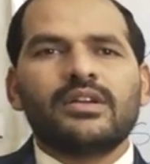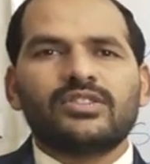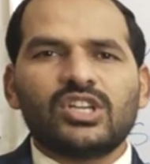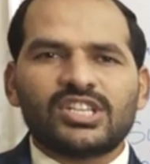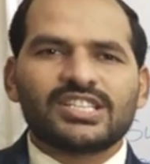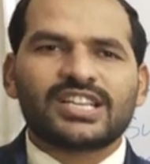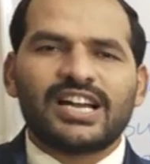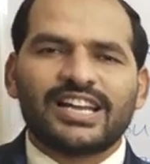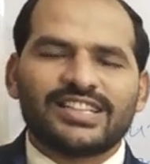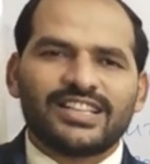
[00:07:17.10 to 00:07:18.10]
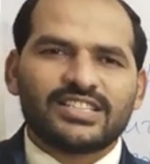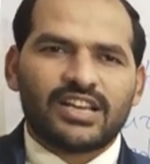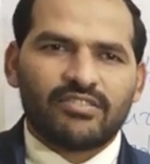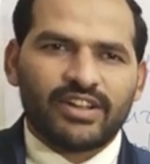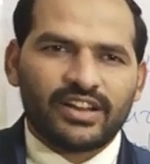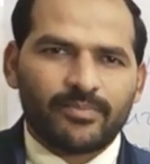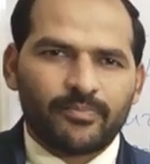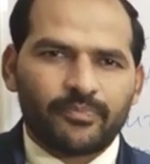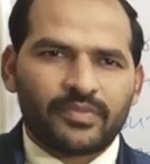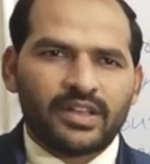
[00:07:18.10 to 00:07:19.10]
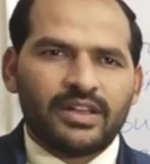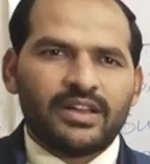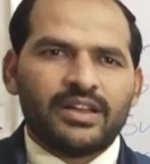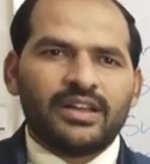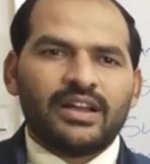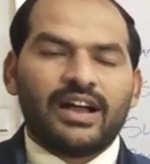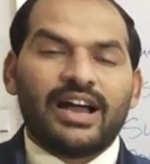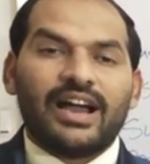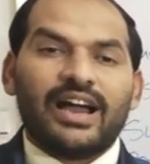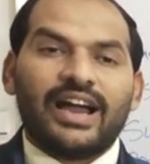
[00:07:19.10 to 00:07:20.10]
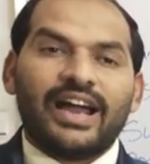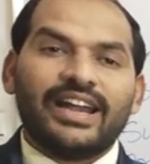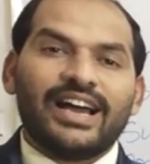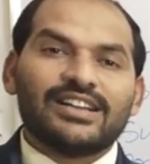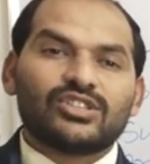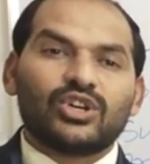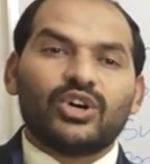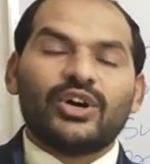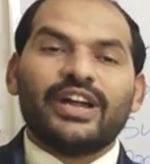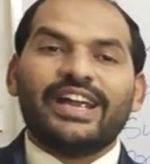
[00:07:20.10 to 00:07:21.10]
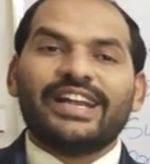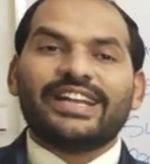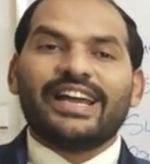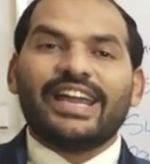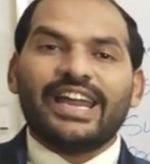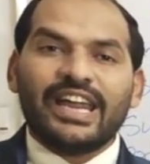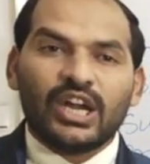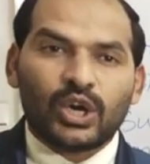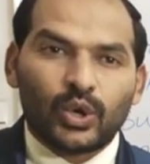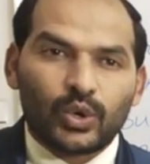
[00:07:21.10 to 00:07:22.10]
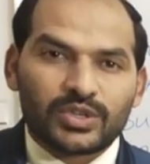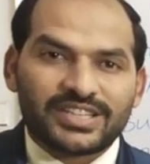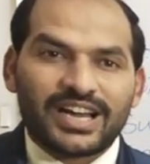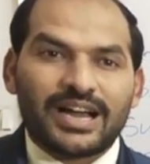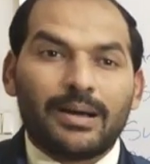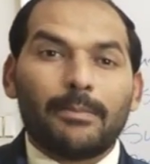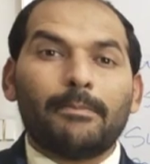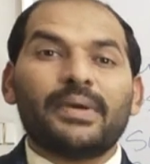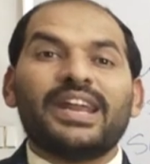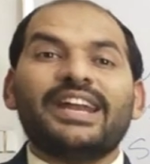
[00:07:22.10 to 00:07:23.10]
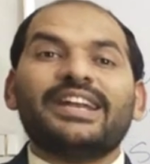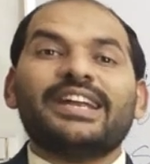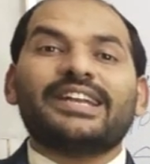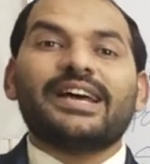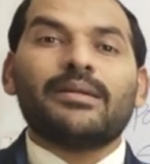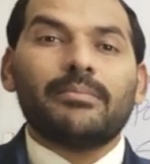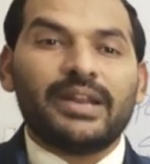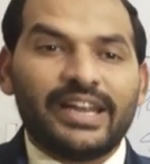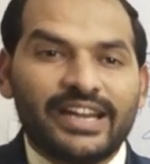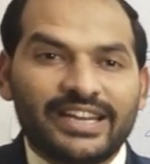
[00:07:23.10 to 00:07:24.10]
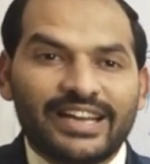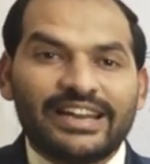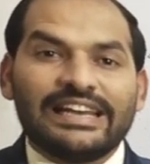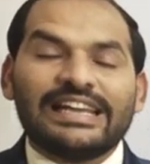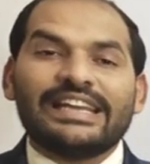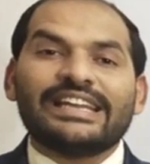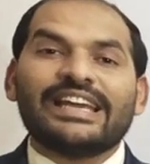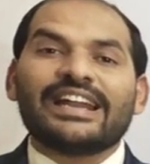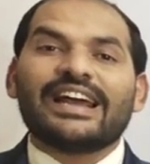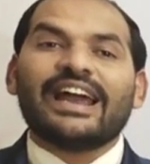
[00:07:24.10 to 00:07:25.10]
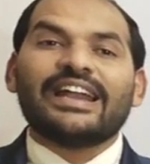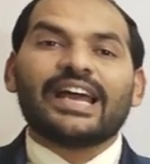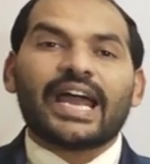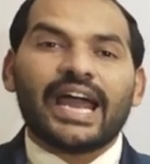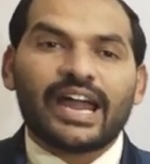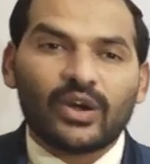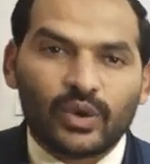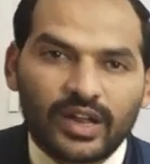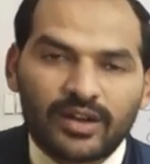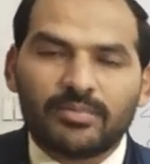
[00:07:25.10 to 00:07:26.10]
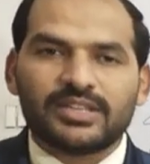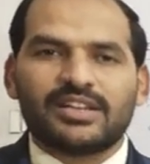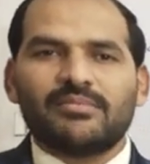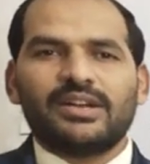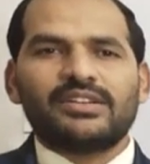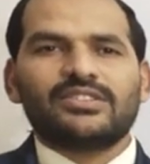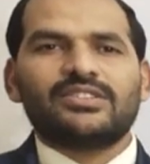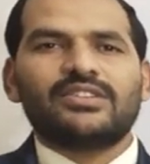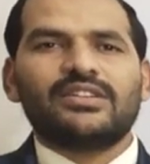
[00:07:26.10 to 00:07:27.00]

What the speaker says: This is called as the surveying. And also it includes the predeterminate linear and angular measurements.